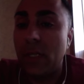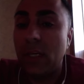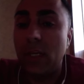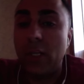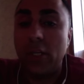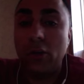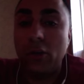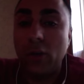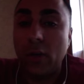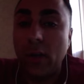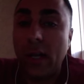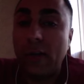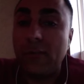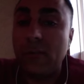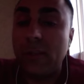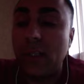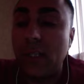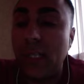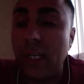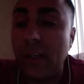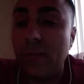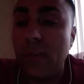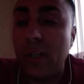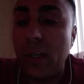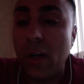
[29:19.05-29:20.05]
You don't have to
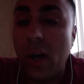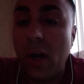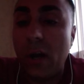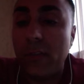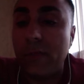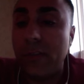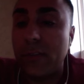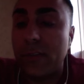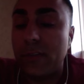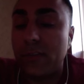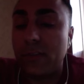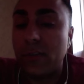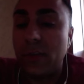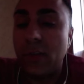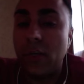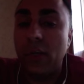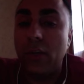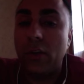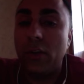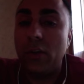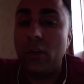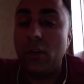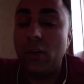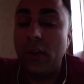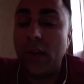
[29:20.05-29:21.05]
leave the office.
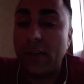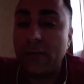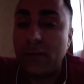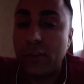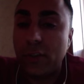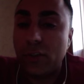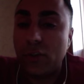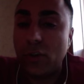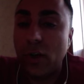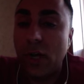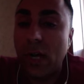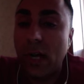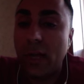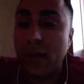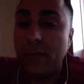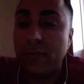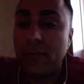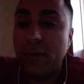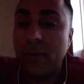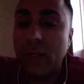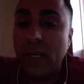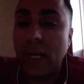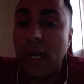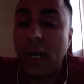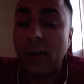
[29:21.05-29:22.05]
You don't have to drive.
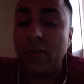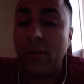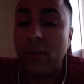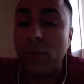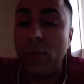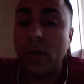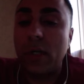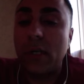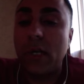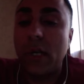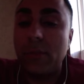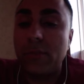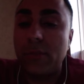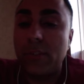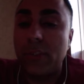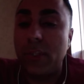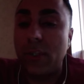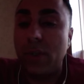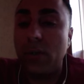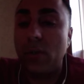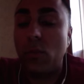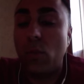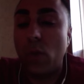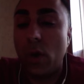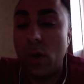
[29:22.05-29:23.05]
Everyone comes to
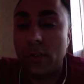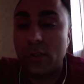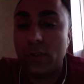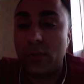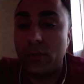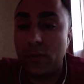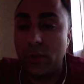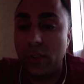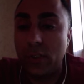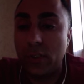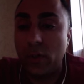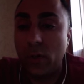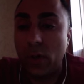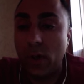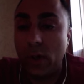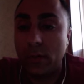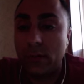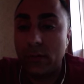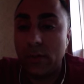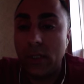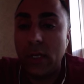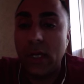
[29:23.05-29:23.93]
you and walks through the door.